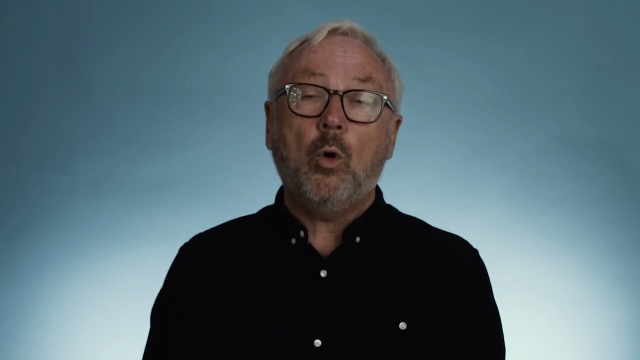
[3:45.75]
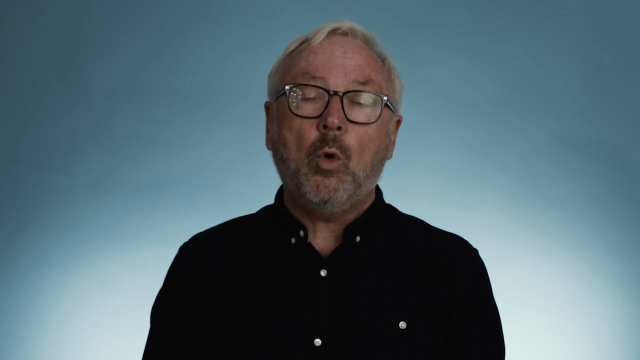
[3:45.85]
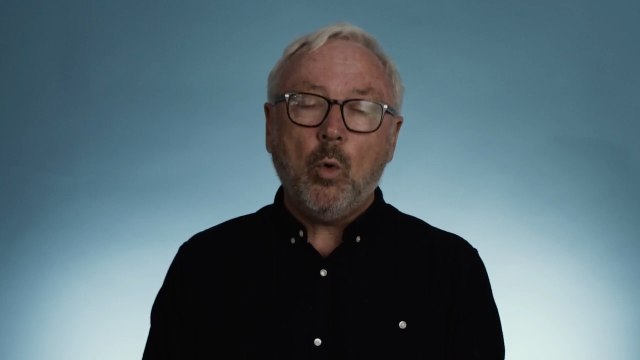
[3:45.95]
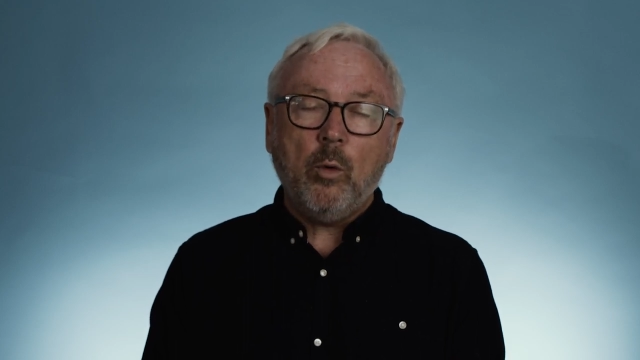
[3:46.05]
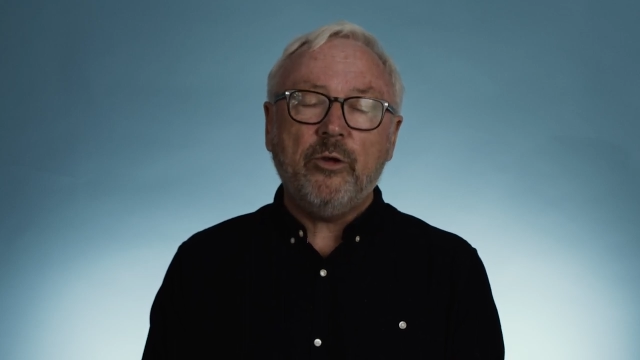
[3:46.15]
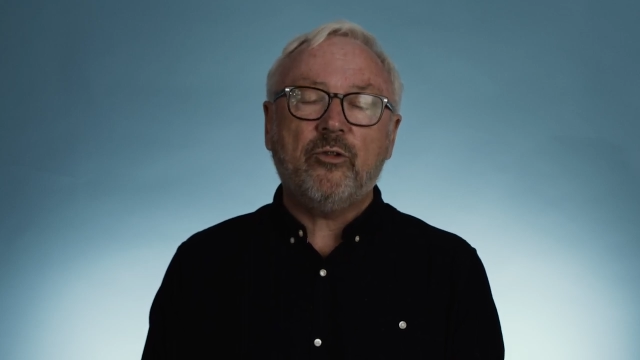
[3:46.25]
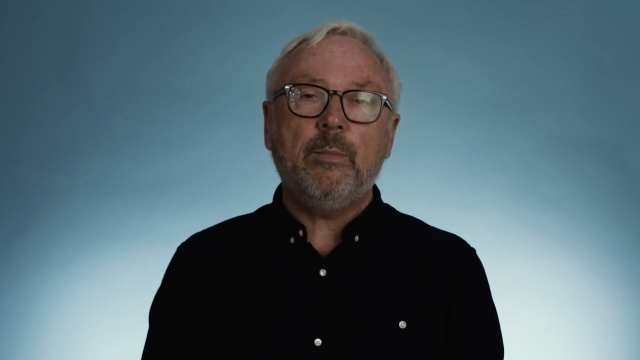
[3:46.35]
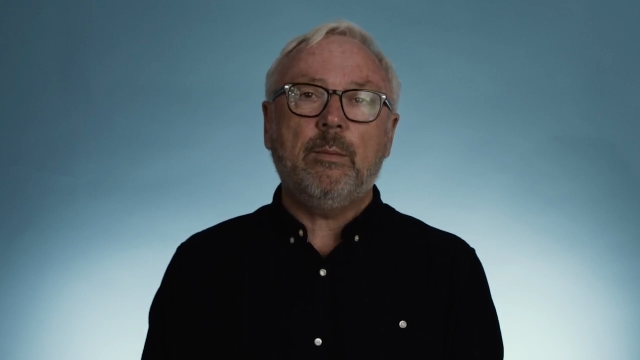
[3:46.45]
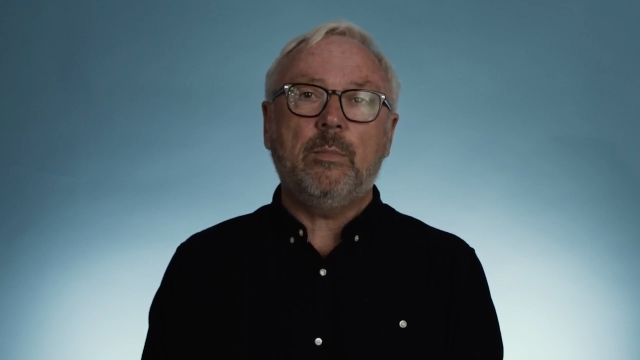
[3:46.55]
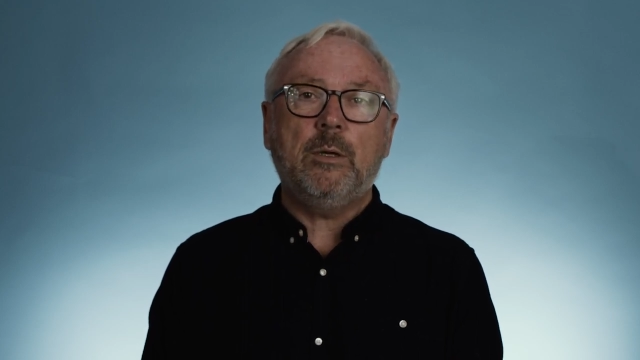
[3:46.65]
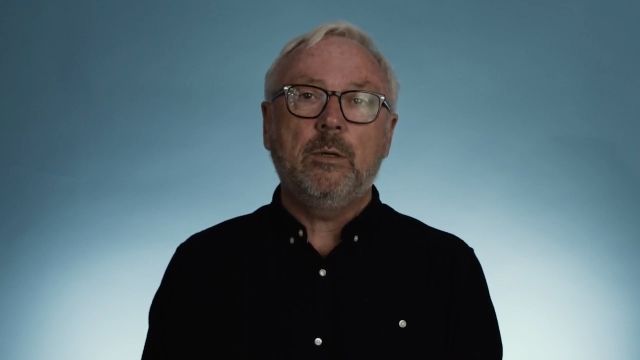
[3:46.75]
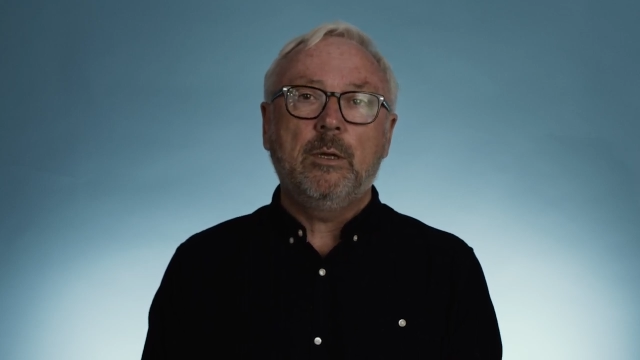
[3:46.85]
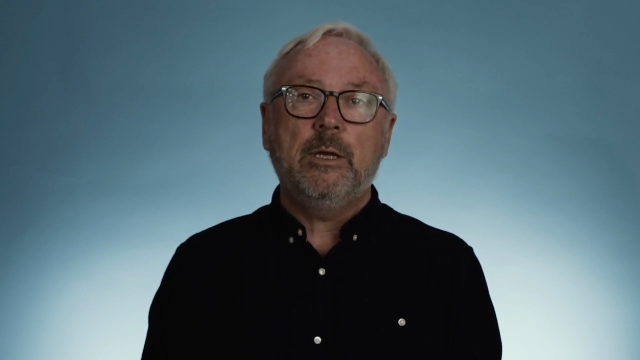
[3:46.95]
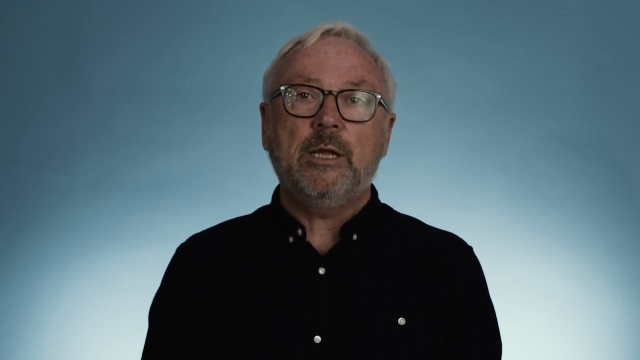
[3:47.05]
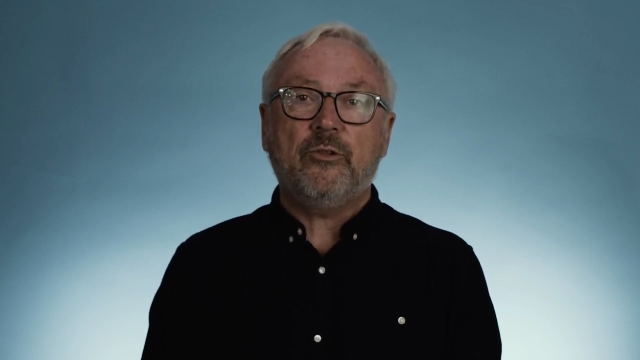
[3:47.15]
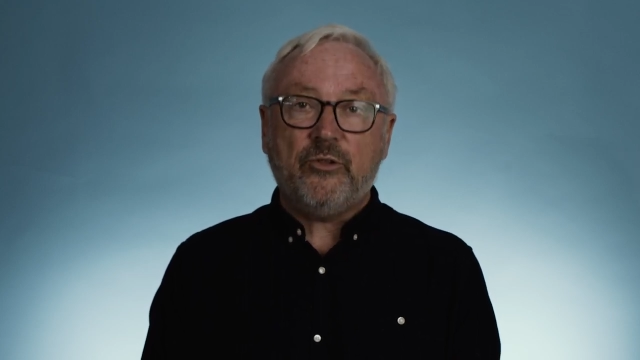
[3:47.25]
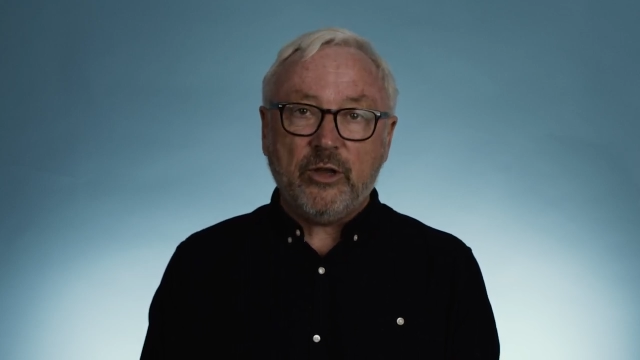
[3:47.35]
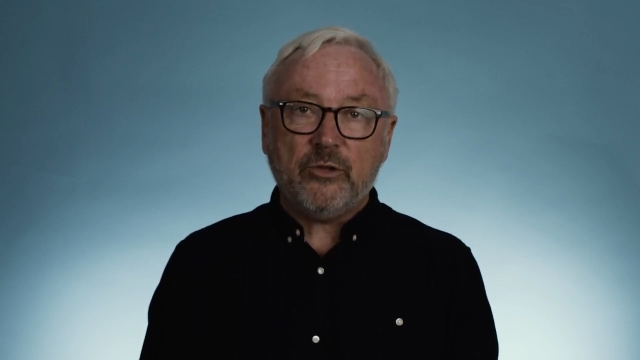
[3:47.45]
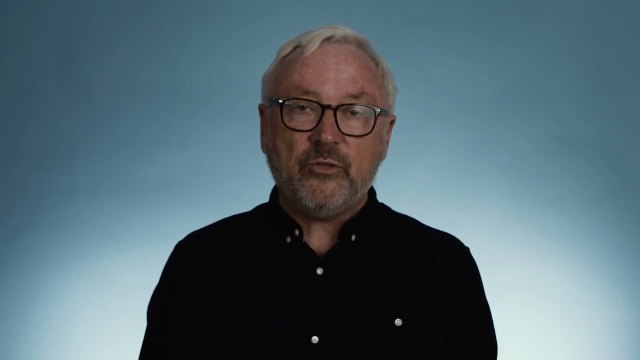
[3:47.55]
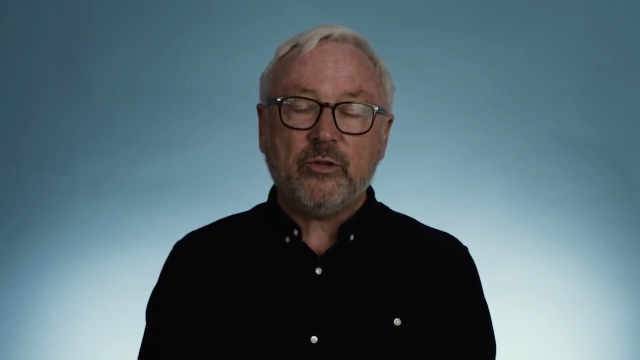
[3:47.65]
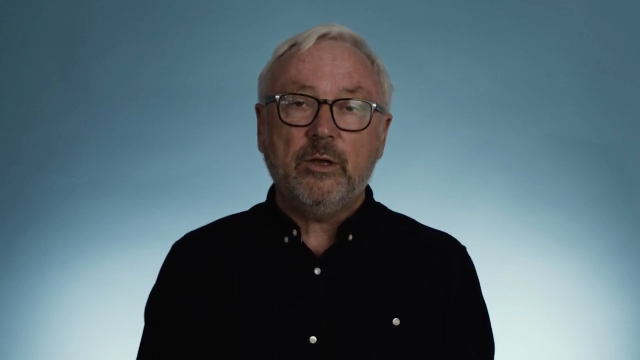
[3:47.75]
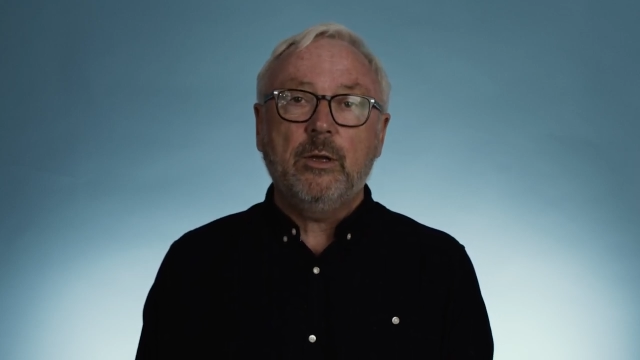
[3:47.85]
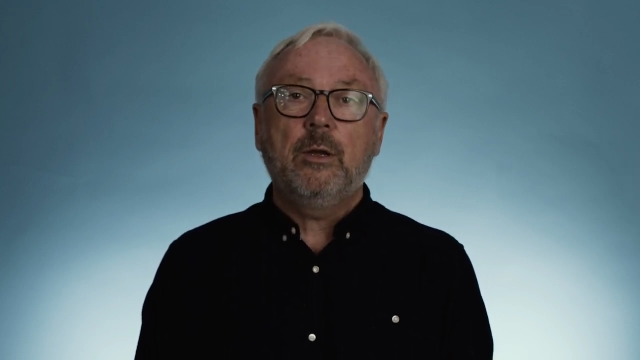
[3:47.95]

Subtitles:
Always remember, it's just